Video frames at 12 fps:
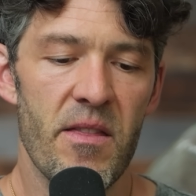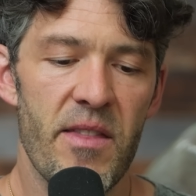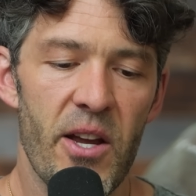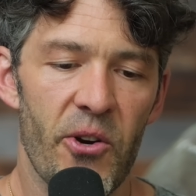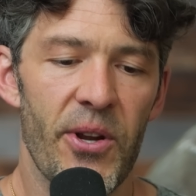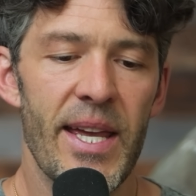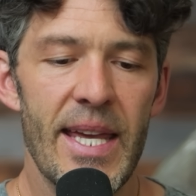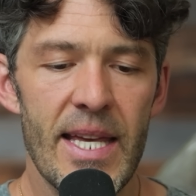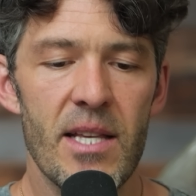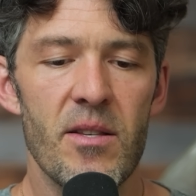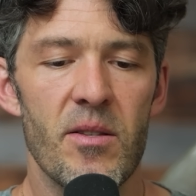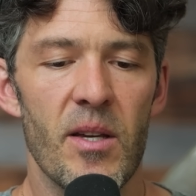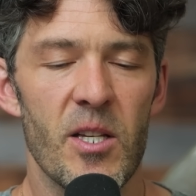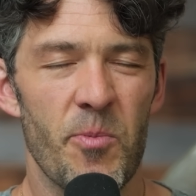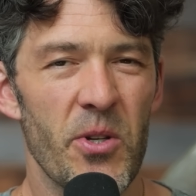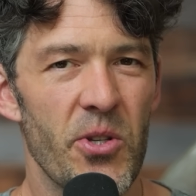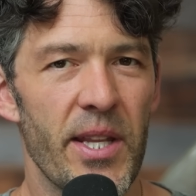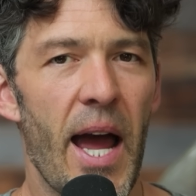there is,
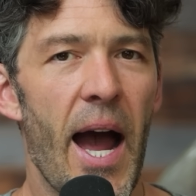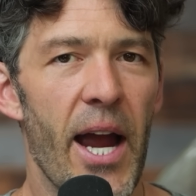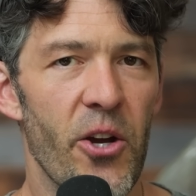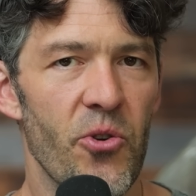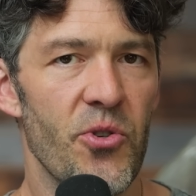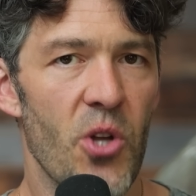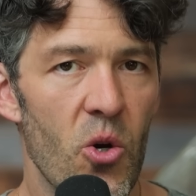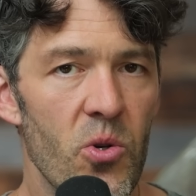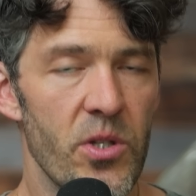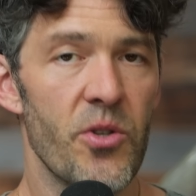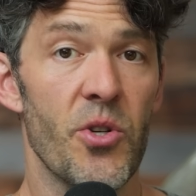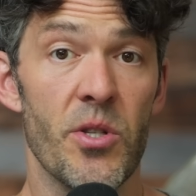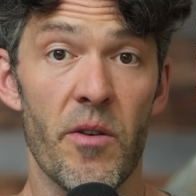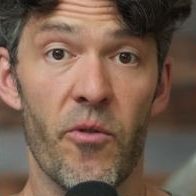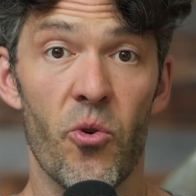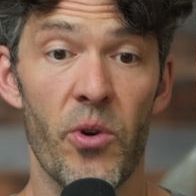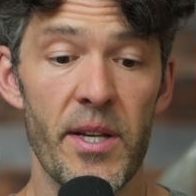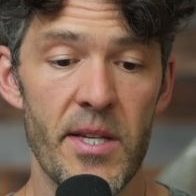especially at higher dosages of
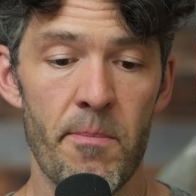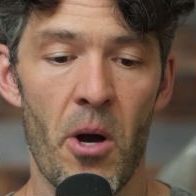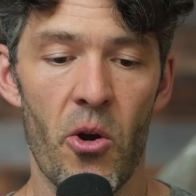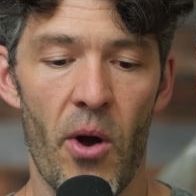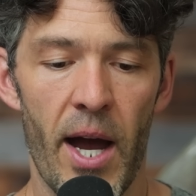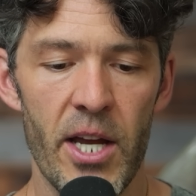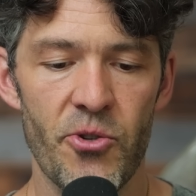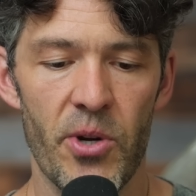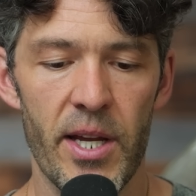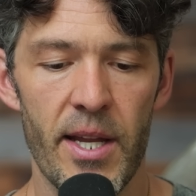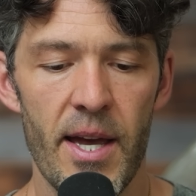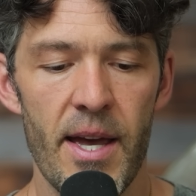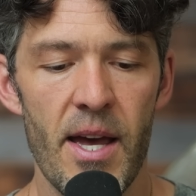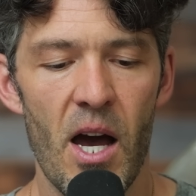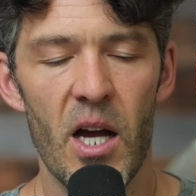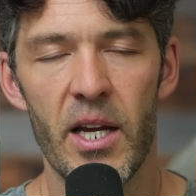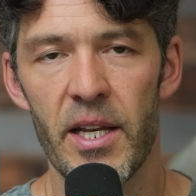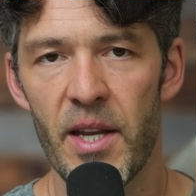creatine monohydrate,
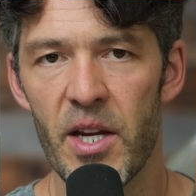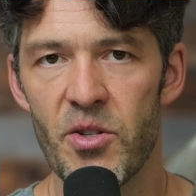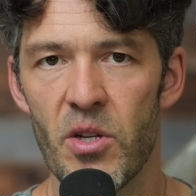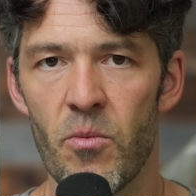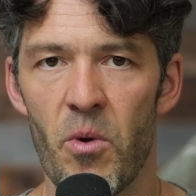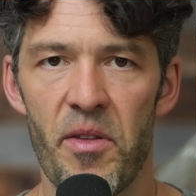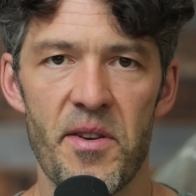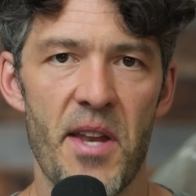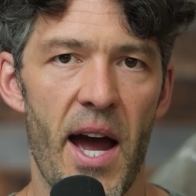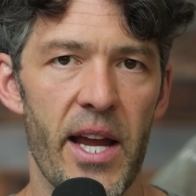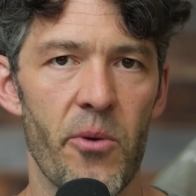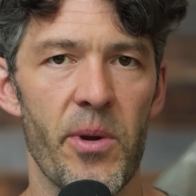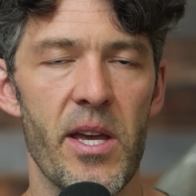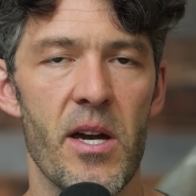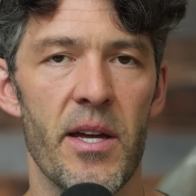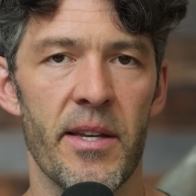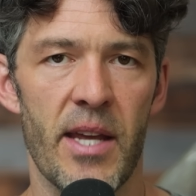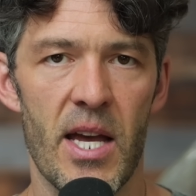a connection with
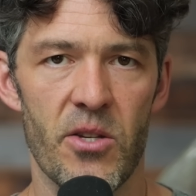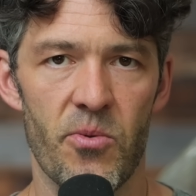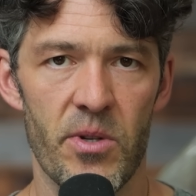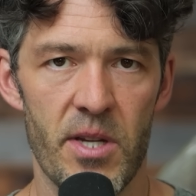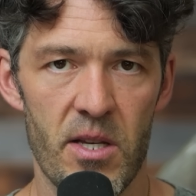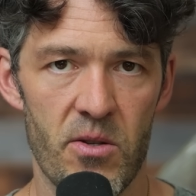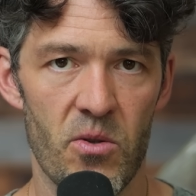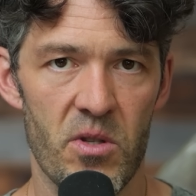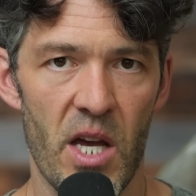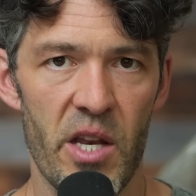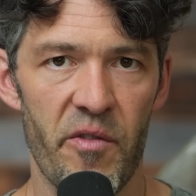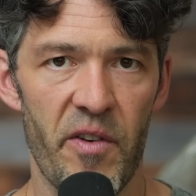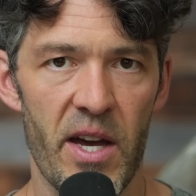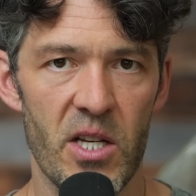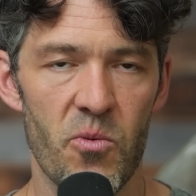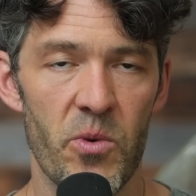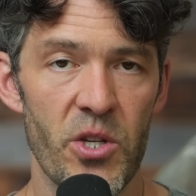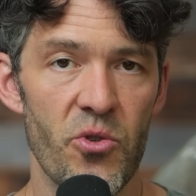diarrhea and gastrointestinal side
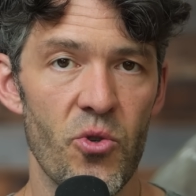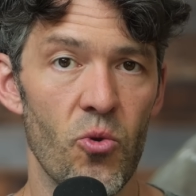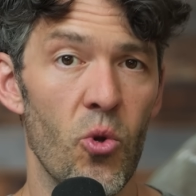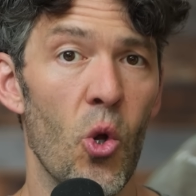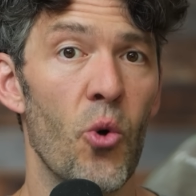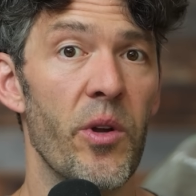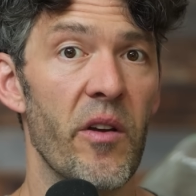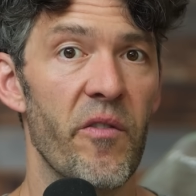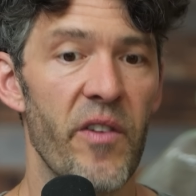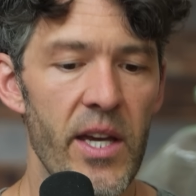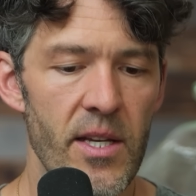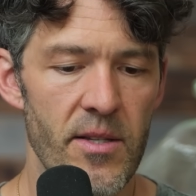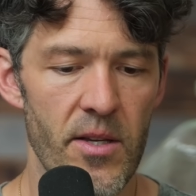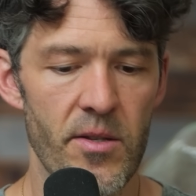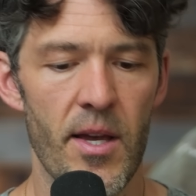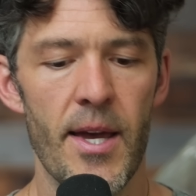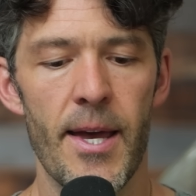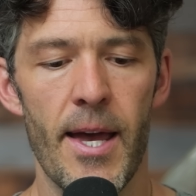effects when you do loading
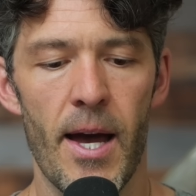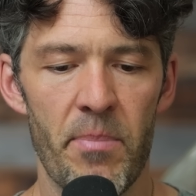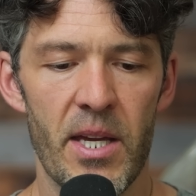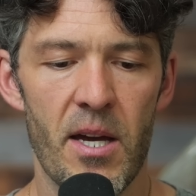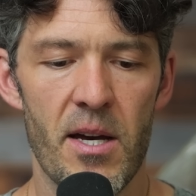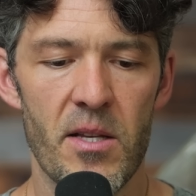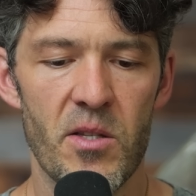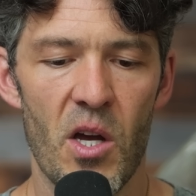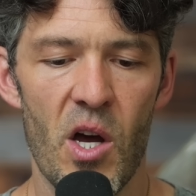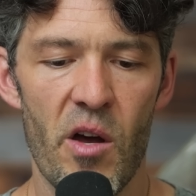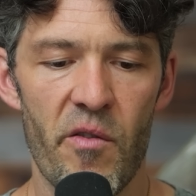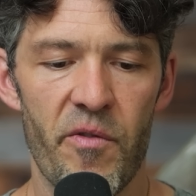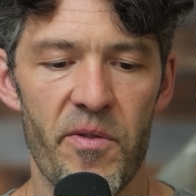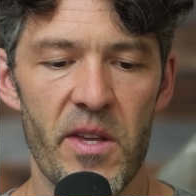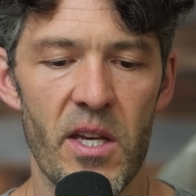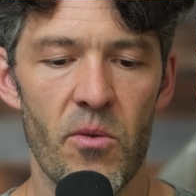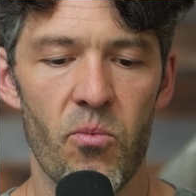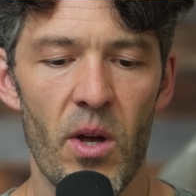phases because of
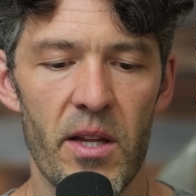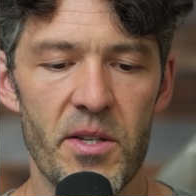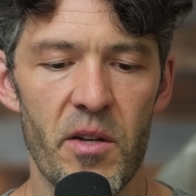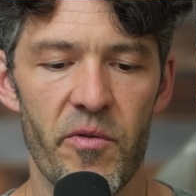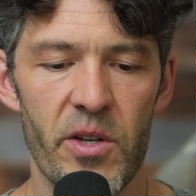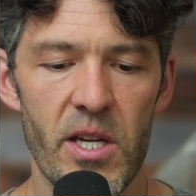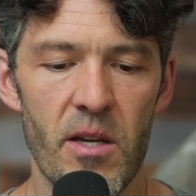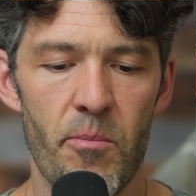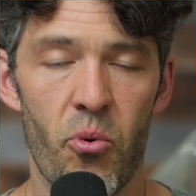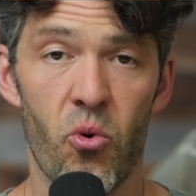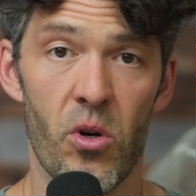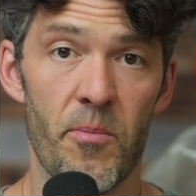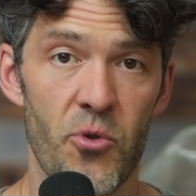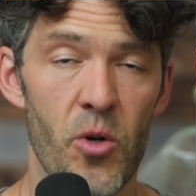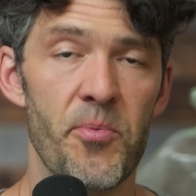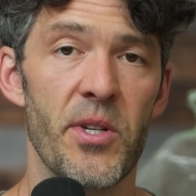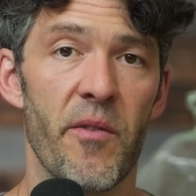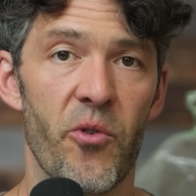the relatively poor
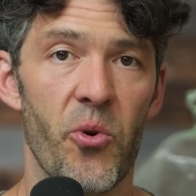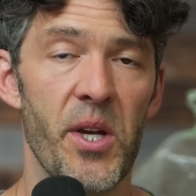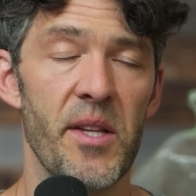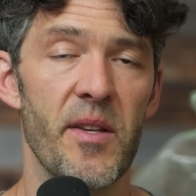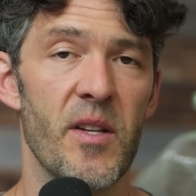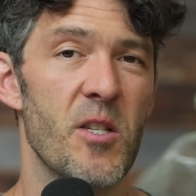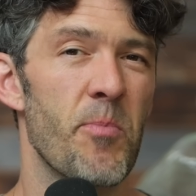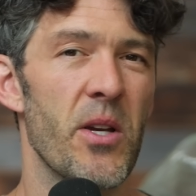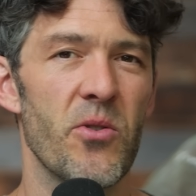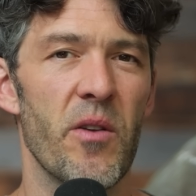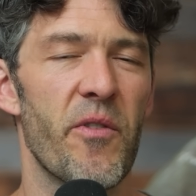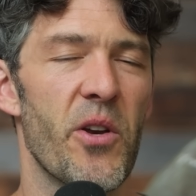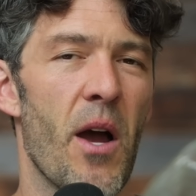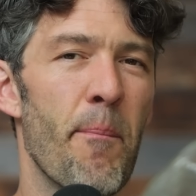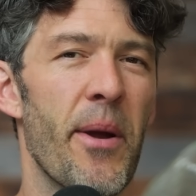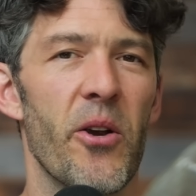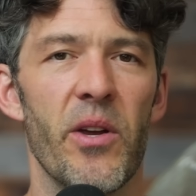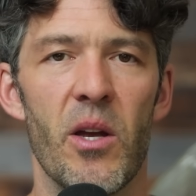absorption of creatine, especially if you're
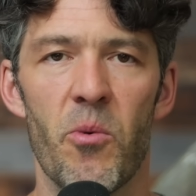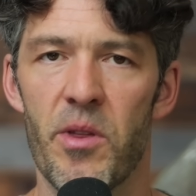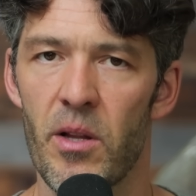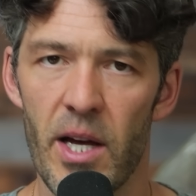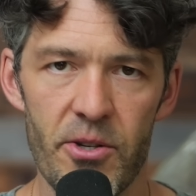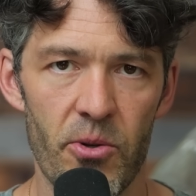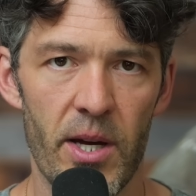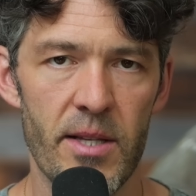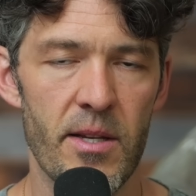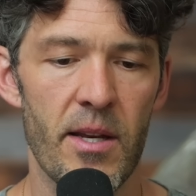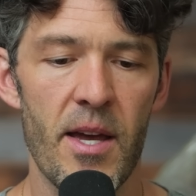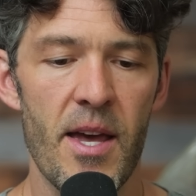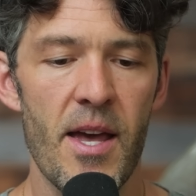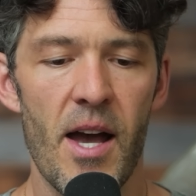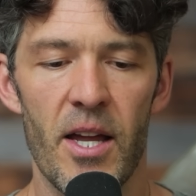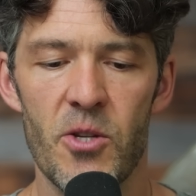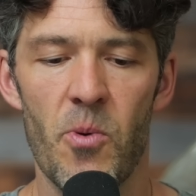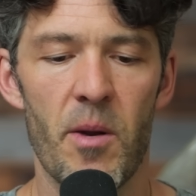not pairing it with electrolytes. And
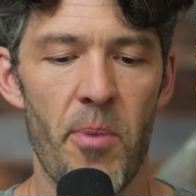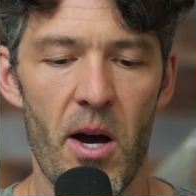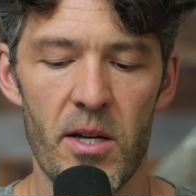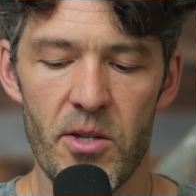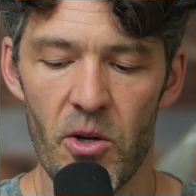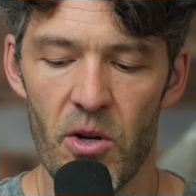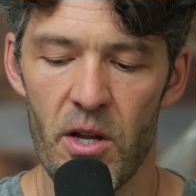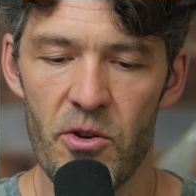I just want to pause here.